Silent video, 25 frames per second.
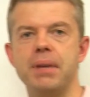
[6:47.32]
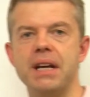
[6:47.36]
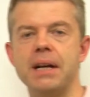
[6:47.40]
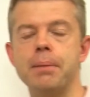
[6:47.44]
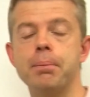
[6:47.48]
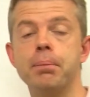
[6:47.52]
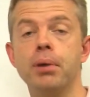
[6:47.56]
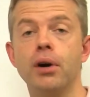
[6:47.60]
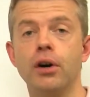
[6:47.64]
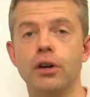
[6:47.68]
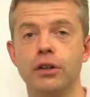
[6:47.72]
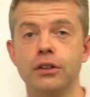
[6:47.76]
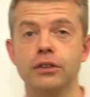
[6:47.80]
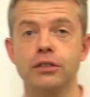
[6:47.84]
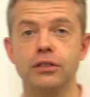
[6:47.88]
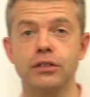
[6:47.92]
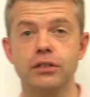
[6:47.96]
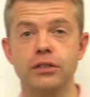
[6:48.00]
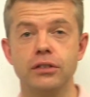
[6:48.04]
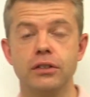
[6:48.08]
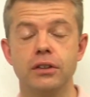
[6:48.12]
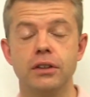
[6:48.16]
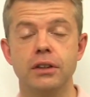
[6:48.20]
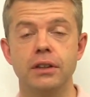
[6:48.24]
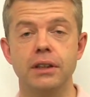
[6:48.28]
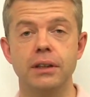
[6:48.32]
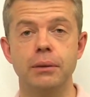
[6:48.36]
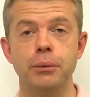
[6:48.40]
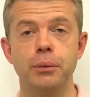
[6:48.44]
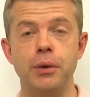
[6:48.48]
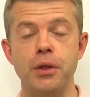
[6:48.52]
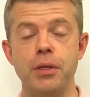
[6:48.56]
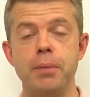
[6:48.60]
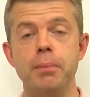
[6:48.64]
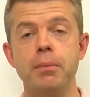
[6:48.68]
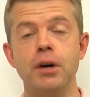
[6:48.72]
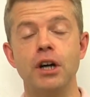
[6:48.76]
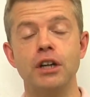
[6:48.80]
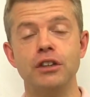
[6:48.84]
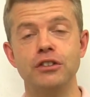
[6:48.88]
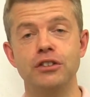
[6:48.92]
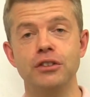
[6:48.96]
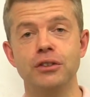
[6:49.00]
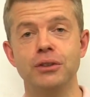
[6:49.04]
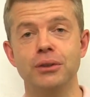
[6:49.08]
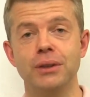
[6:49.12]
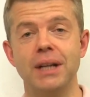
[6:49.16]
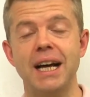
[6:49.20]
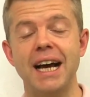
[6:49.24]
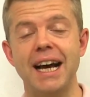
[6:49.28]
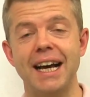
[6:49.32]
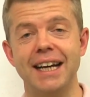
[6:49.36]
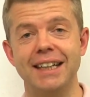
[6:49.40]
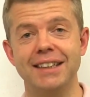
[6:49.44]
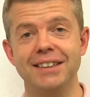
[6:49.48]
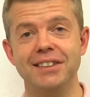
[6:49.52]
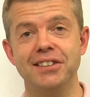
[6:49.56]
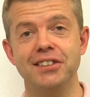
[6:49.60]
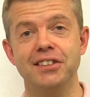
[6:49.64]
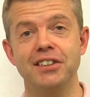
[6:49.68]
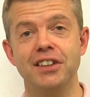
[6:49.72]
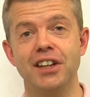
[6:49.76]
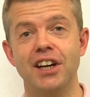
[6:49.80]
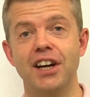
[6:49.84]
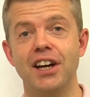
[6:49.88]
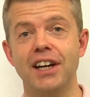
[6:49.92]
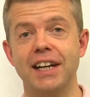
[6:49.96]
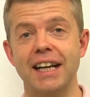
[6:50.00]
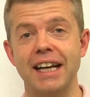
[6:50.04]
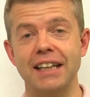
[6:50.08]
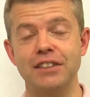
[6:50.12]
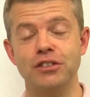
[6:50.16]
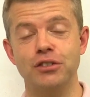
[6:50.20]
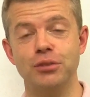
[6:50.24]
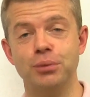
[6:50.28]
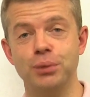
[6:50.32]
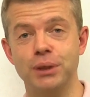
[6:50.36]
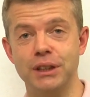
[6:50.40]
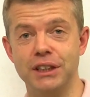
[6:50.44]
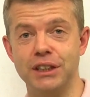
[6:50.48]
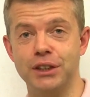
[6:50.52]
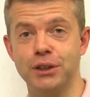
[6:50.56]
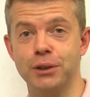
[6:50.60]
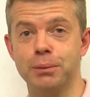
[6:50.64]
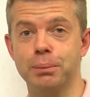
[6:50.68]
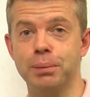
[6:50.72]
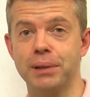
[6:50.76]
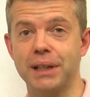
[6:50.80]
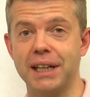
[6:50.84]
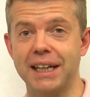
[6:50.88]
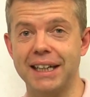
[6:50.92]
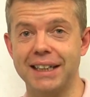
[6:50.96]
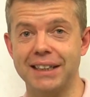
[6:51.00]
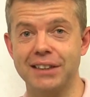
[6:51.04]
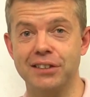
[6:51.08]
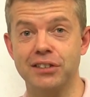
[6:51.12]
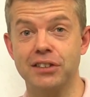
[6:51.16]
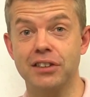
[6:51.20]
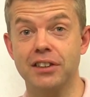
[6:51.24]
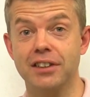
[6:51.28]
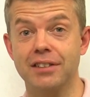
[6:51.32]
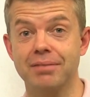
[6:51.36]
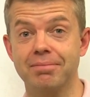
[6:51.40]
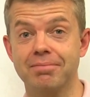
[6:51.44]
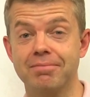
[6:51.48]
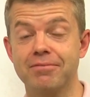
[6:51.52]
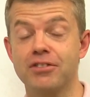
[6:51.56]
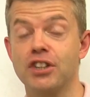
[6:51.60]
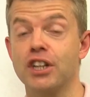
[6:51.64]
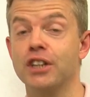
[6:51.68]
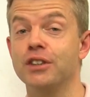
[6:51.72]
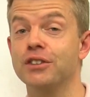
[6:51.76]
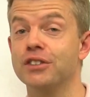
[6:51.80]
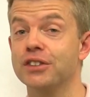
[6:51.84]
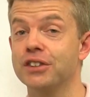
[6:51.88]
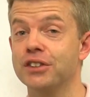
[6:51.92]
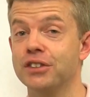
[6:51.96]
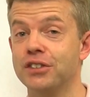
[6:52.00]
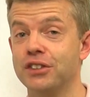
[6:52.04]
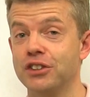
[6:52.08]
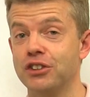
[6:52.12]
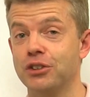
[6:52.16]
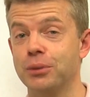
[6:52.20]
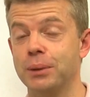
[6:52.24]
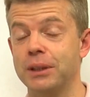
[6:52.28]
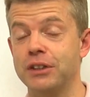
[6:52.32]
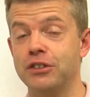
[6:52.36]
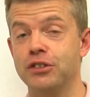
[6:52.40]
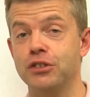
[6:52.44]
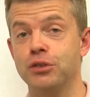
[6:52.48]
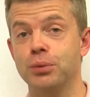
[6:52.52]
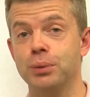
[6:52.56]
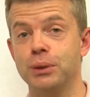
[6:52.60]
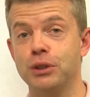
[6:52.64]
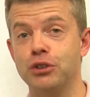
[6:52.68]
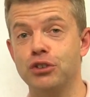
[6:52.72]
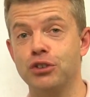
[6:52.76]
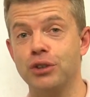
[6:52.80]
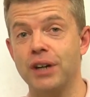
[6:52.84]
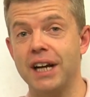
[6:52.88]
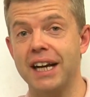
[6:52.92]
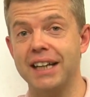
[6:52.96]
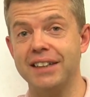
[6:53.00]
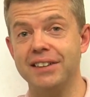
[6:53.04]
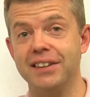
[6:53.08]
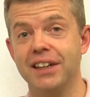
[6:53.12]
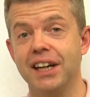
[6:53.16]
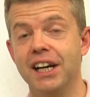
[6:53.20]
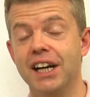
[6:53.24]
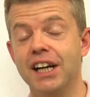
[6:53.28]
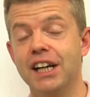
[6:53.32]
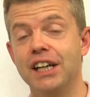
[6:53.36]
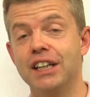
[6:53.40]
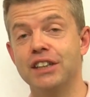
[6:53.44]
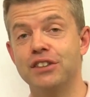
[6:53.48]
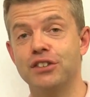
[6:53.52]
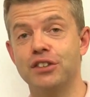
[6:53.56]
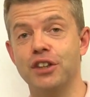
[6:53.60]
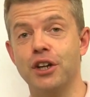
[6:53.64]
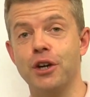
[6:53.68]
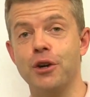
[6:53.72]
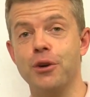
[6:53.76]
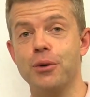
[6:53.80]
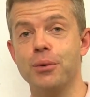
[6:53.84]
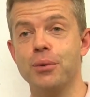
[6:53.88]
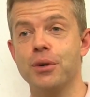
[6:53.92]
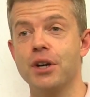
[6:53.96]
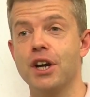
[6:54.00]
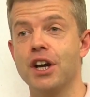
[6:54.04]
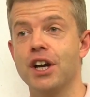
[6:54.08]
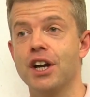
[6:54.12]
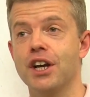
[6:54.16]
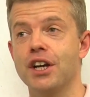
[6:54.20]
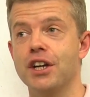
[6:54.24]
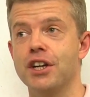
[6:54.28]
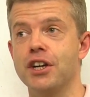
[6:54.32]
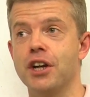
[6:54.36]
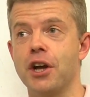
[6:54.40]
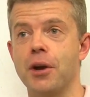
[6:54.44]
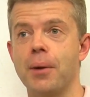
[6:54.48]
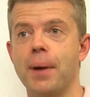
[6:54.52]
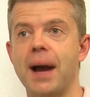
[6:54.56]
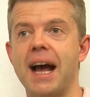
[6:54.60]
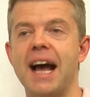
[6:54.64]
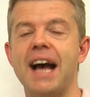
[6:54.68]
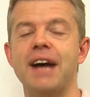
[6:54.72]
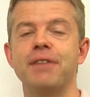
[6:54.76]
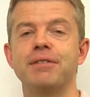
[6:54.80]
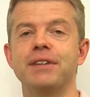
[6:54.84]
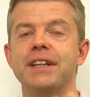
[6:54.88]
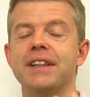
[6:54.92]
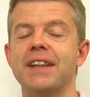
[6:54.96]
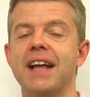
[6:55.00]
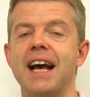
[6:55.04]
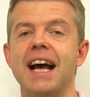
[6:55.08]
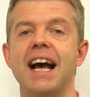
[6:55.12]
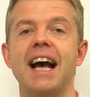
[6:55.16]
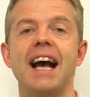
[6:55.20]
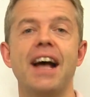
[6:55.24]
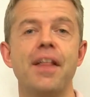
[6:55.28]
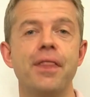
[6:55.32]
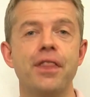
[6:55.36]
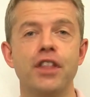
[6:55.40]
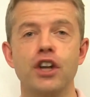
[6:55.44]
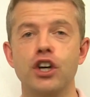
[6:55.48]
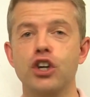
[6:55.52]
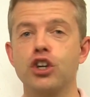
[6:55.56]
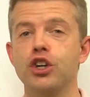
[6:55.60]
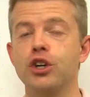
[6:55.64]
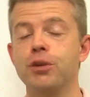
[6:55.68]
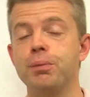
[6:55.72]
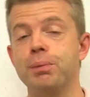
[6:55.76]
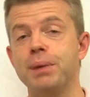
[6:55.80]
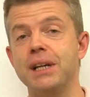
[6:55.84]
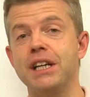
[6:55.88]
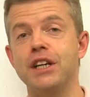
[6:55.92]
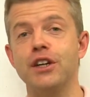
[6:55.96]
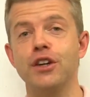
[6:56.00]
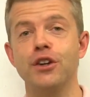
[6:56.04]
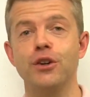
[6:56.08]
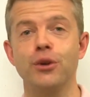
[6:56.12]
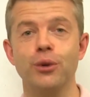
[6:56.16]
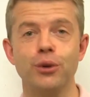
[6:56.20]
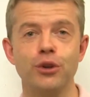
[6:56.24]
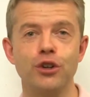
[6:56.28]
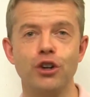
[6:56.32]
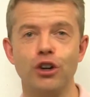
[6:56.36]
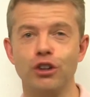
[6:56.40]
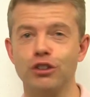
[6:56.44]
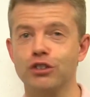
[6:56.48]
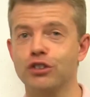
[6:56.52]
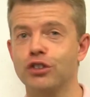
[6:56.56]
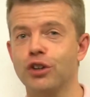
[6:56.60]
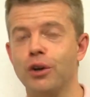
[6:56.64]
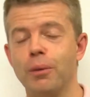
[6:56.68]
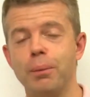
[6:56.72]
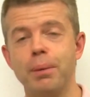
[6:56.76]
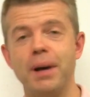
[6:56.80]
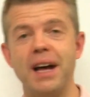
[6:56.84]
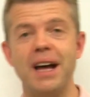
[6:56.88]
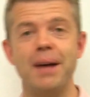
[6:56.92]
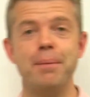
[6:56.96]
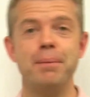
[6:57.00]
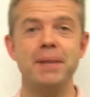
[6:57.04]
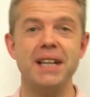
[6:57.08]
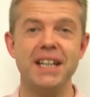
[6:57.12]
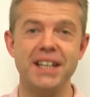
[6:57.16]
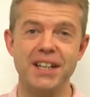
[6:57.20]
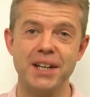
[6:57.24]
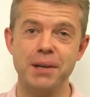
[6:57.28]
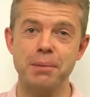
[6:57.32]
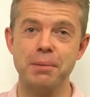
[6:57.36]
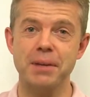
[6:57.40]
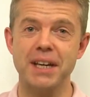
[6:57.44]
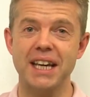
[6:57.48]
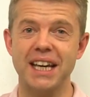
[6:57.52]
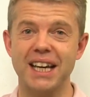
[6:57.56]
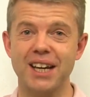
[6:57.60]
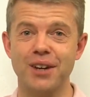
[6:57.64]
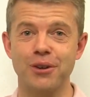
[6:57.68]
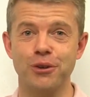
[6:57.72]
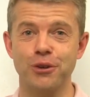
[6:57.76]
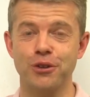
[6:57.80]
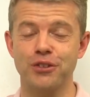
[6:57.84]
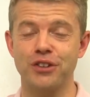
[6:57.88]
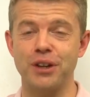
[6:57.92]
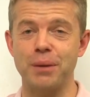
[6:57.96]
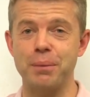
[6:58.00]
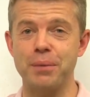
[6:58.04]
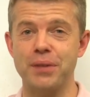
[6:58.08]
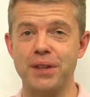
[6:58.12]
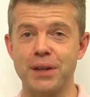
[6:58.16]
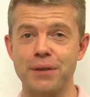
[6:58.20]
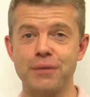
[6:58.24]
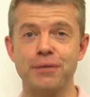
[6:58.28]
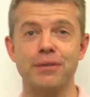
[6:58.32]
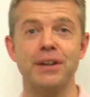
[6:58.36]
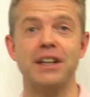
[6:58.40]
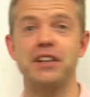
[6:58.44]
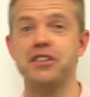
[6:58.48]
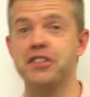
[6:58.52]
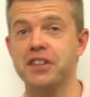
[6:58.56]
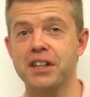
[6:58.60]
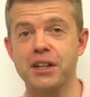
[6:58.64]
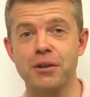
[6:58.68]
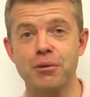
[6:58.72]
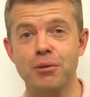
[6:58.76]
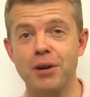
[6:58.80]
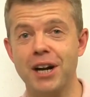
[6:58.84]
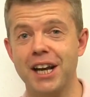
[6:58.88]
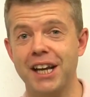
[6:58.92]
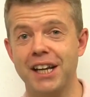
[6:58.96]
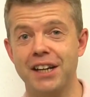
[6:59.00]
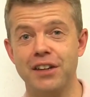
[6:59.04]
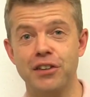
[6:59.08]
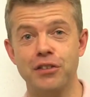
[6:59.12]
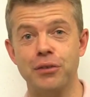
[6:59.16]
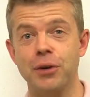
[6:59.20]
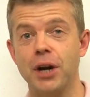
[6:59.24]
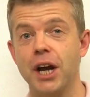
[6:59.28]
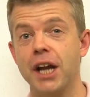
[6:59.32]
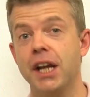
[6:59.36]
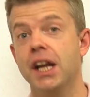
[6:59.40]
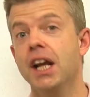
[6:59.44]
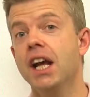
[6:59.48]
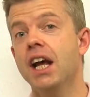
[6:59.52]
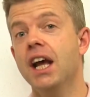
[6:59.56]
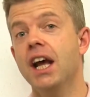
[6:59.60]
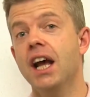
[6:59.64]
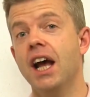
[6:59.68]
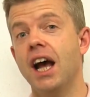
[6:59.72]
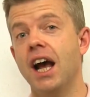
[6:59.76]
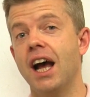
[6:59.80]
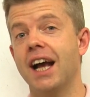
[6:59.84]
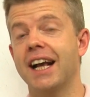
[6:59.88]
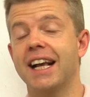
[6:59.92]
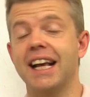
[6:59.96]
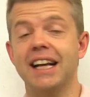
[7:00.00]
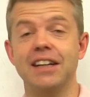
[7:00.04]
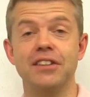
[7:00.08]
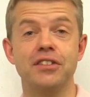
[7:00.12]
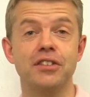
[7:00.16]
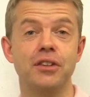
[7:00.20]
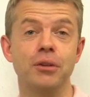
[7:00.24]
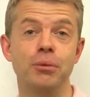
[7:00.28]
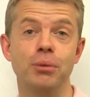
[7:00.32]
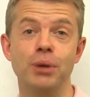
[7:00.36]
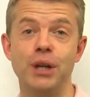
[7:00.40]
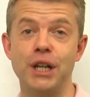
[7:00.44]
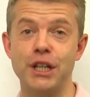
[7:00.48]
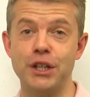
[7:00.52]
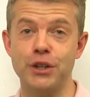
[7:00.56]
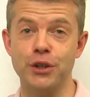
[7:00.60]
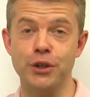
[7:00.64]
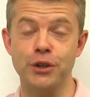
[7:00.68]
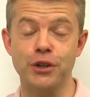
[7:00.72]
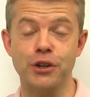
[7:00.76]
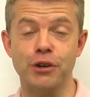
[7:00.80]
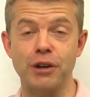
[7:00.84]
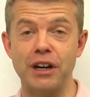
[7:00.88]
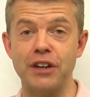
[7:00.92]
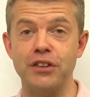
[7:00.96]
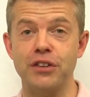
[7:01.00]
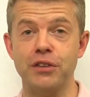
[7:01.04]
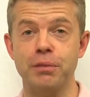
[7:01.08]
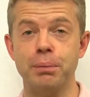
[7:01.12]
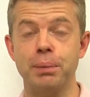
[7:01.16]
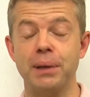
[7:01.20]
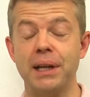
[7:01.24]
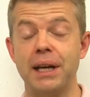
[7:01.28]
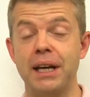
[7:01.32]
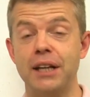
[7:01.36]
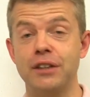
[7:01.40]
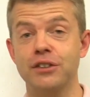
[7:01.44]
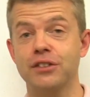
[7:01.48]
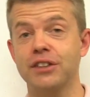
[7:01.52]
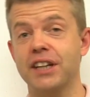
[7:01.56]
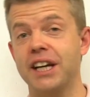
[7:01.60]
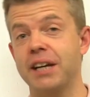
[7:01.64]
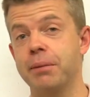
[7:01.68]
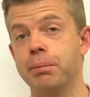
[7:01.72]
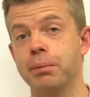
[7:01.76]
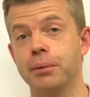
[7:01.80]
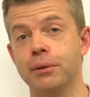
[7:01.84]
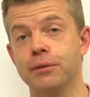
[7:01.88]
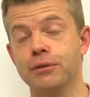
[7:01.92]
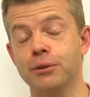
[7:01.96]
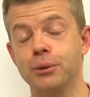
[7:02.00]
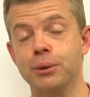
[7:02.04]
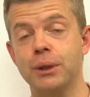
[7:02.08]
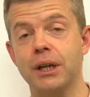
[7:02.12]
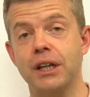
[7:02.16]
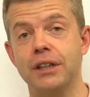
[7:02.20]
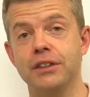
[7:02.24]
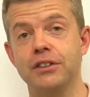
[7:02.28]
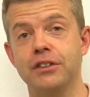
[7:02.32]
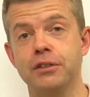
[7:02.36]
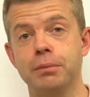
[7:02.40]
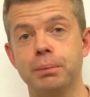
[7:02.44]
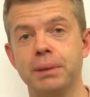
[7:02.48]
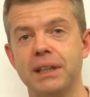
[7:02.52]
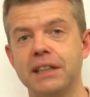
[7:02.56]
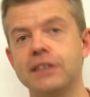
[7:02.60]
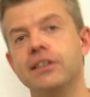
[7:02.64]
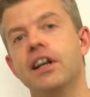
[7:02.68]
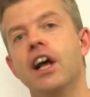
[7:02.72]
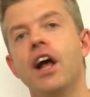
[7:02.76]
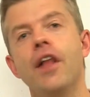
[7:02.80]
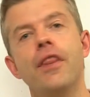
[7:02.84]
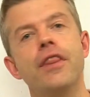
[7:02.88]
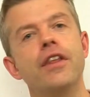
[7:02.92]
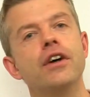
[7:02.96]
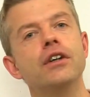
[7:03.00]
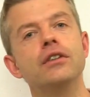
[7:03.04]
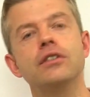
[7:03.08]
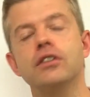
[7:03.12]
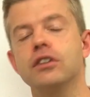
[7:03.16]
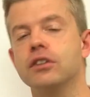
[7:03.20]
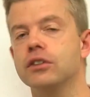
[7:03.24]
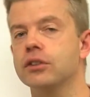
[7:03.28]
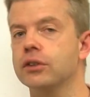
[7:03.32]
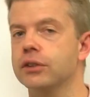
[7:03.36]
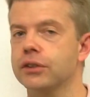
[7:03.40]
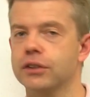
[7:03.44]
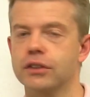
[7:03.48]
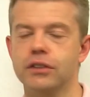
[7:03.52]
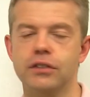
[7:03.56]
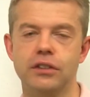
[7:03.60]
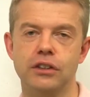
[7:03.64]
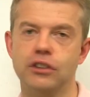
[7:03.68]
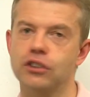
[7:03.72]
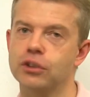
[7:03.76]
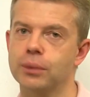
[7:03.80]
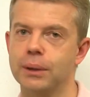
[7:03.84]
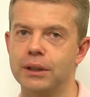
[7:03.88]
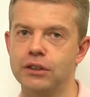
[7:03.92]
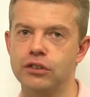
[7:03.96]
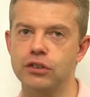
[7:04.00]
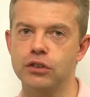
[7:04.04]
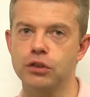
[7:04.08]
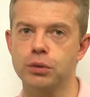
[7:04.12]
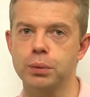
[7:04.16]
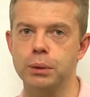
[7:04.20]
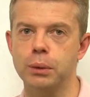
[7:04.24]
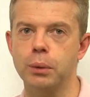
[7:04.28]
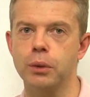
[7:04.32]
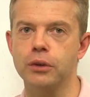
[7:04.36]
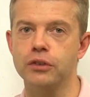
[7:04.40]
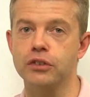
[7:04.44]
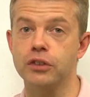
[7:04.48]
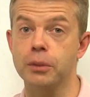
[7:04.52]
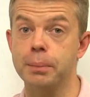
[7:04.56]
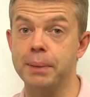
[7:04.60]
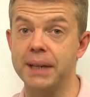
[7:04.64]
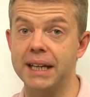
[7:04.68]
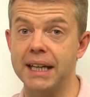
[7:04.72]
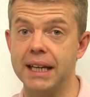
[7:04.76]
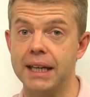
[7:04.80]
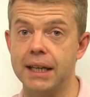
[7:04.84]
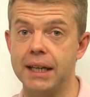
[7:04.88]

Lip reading: big pots with marginal hands against really good players. Those are the situations we dread. So, having that hand that could be good or not, top pair, medium kicker or something, facing a raise, right? Against a really good aggressive player who's capable of all kinds of plays. Those are not the situations we want to be